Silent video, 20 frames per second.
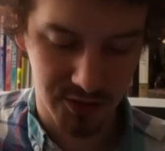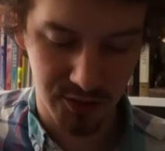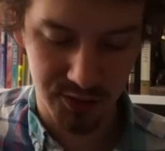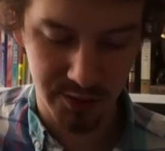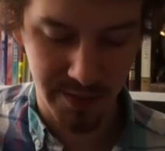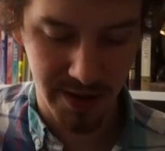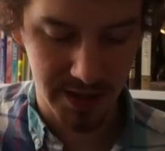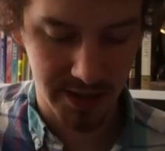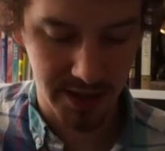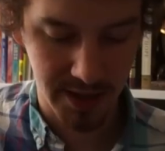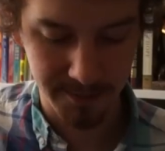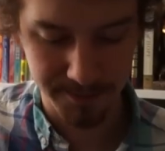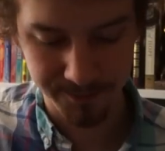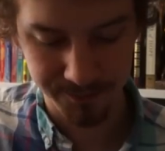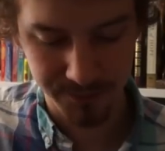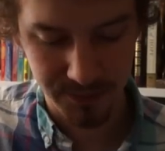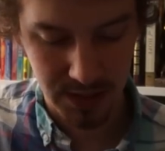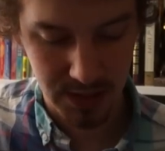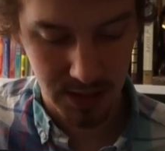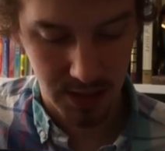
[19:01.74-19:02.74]
Hector is a bad
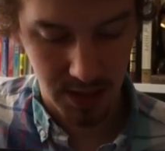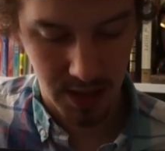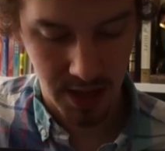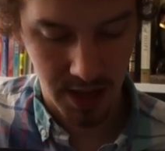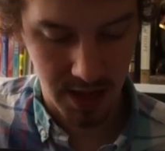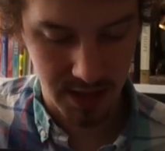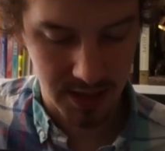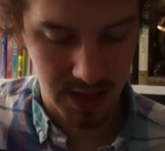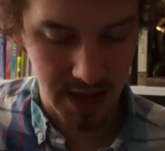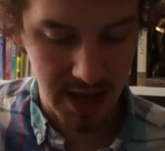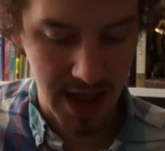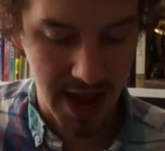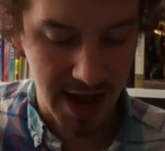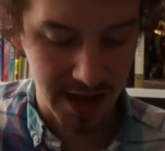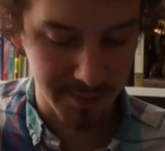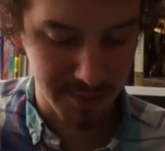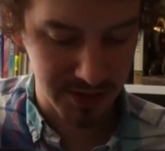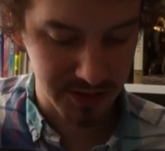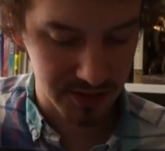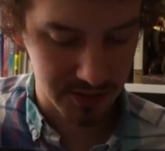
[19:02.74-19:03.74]
game. Kay
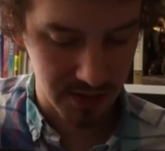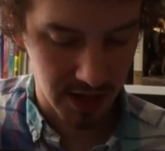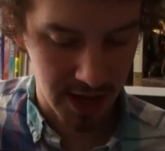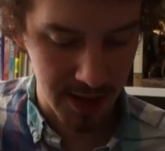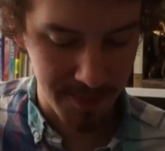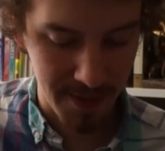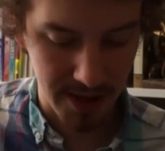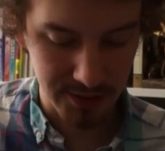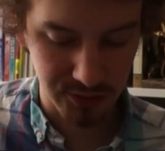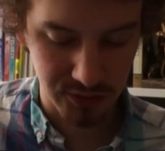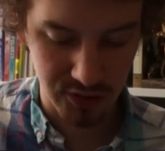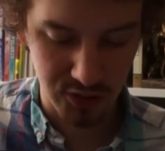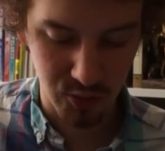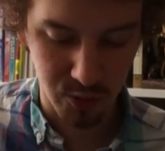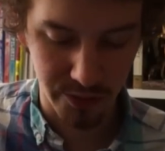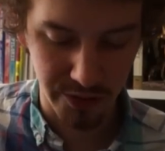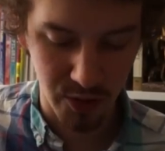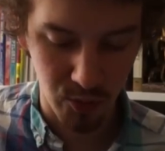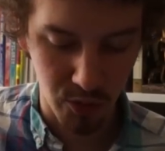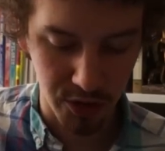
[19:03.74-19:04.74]
Hanimus, hey Patrick, just
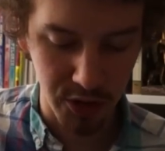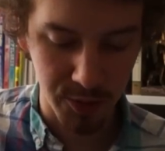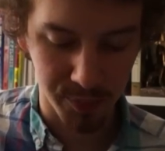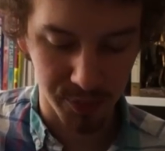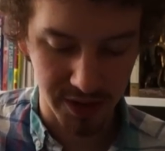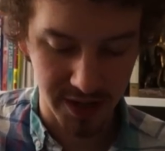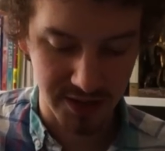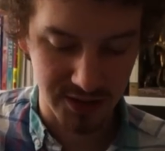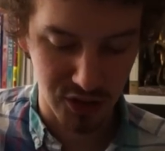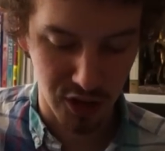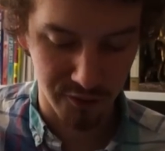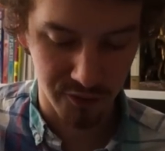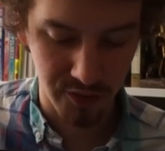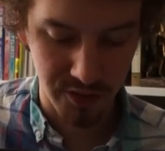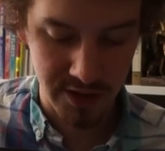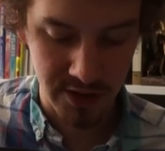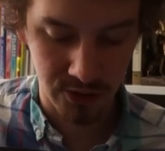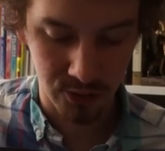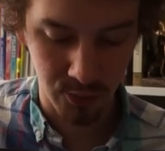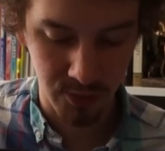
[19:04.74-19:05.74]
wondering what your plans are
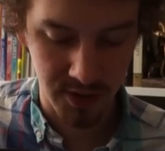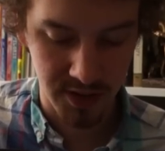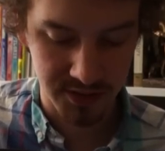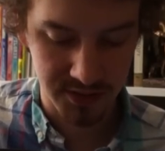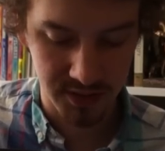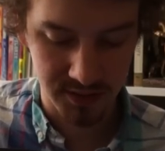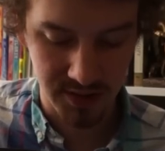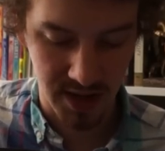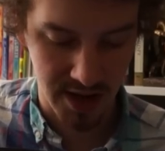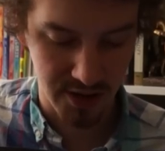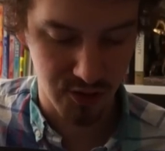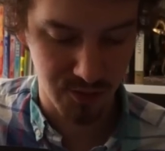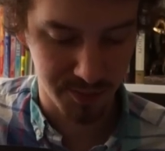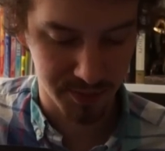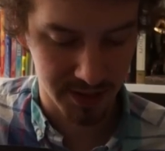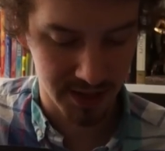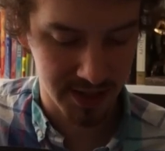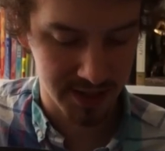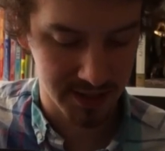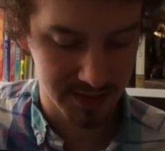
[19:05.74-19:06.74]
for E3. Is Kotaku
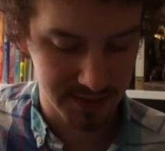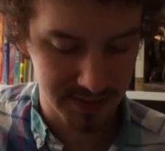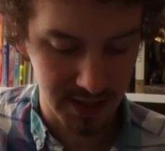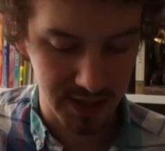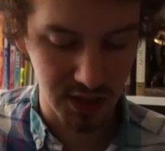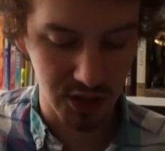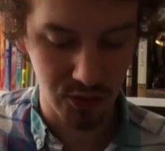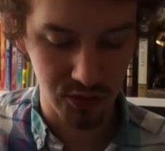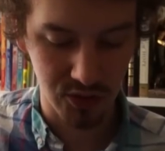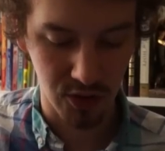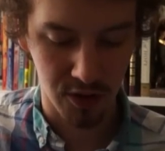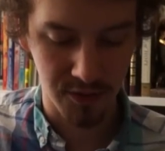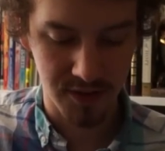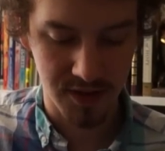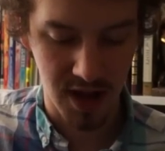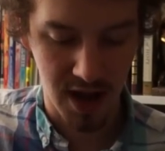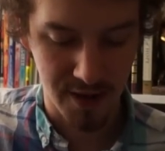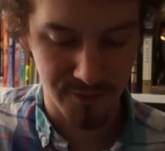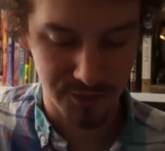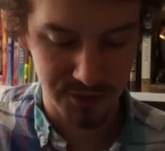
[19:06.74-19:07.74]
planning on sending you to all the
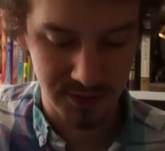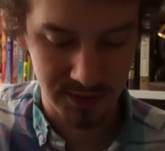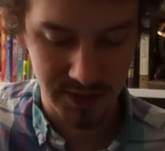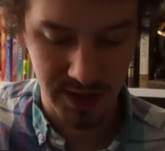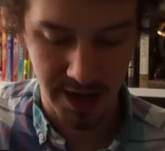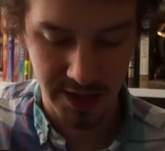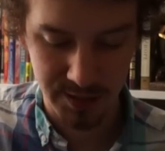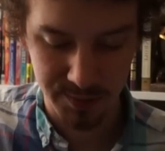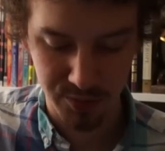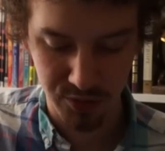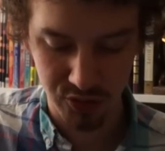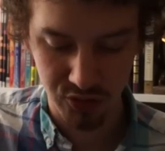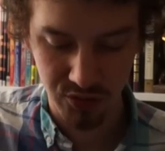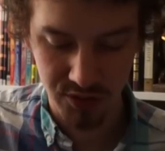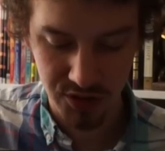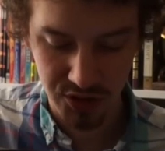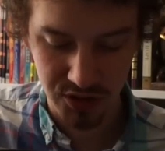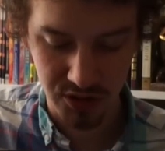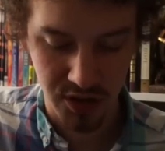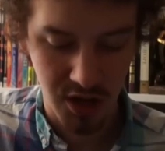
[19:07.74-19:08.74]
conferences as per
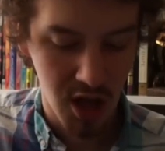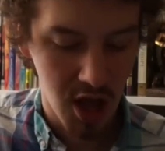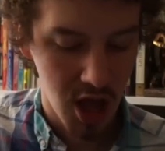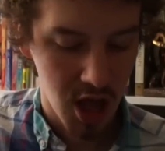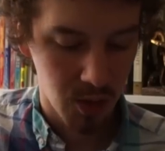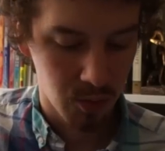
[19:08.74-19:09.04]
tradition?